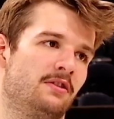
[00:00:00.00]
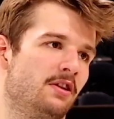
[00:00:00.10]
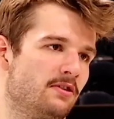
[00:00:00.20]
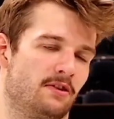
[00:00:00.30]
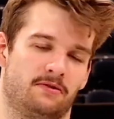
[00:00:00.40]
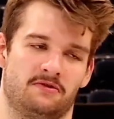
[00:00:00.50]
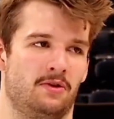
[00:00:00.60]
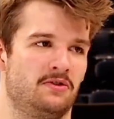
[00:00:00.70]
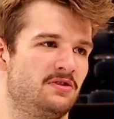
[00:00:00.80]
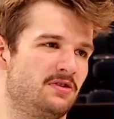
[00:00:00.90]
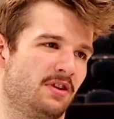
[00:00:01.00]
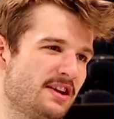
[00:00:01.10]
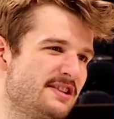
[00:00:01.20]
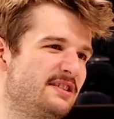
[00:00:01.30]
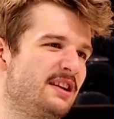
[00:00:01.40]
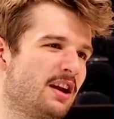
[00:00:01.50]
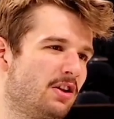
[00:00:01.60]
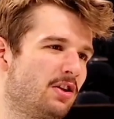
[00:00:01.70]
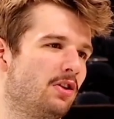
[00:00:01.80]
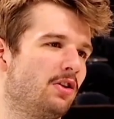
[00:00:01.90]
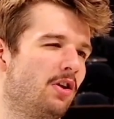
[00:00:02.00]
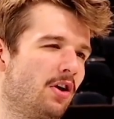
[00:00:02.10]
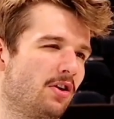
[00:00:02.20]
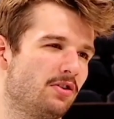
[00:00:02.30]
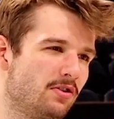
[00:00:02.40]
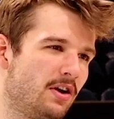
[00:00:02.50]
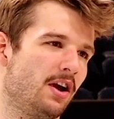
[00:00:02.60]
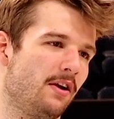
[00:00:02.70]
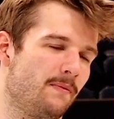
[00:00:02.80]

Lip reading: those ones always stick a little longer, right?